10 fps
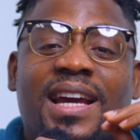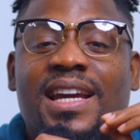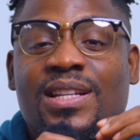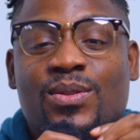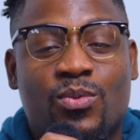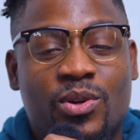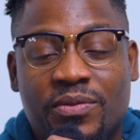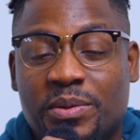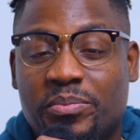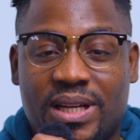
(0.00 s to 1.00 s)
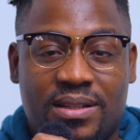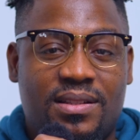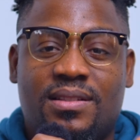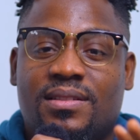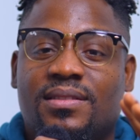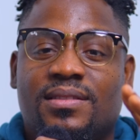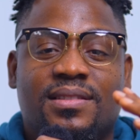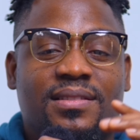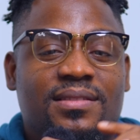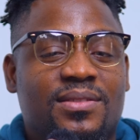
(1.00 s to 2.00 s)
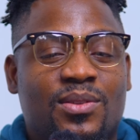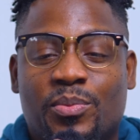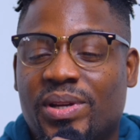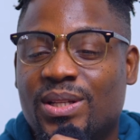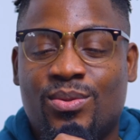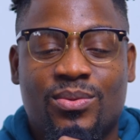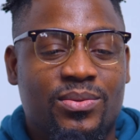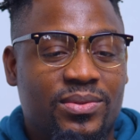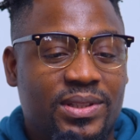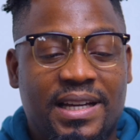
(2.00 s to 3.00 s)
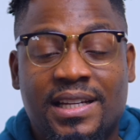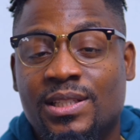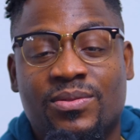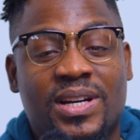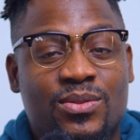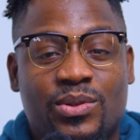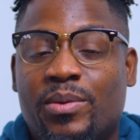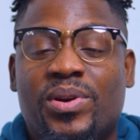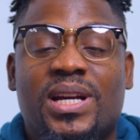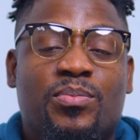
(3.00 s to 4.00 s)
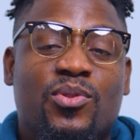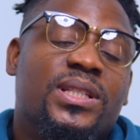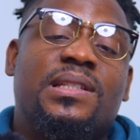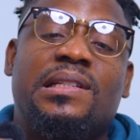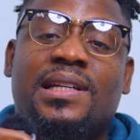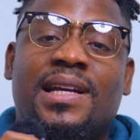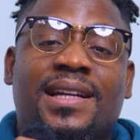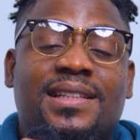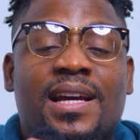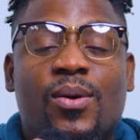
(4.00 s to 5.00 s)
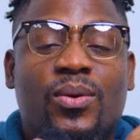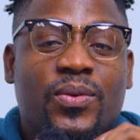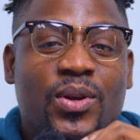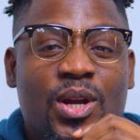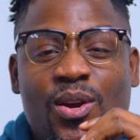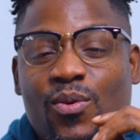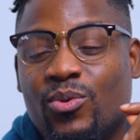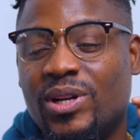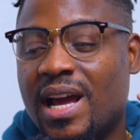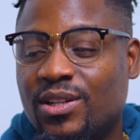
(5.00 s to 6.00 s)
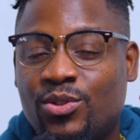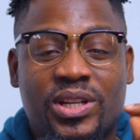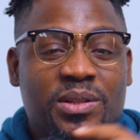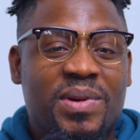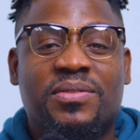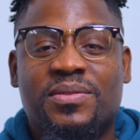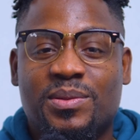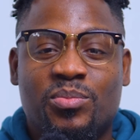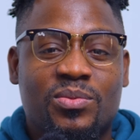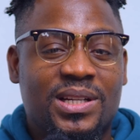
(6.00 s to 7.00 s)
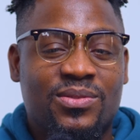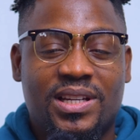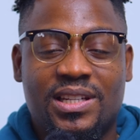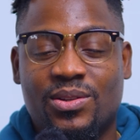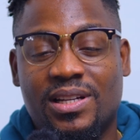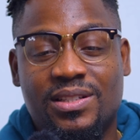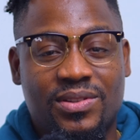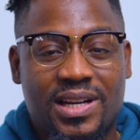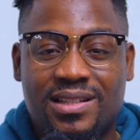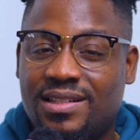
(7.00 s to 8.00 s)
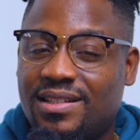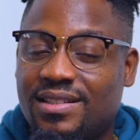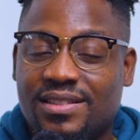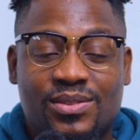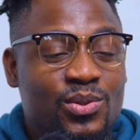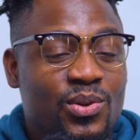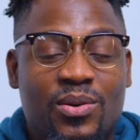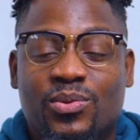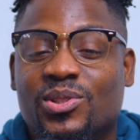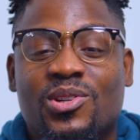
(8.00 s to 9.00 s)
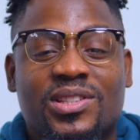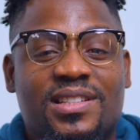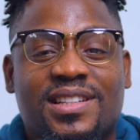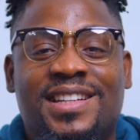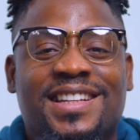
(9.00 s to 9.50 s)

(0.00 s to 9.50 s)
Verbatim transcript: it's one of the best compared to any device on that price point. Now, would I trade my fifteen Pro Max for any other device? No, I would not.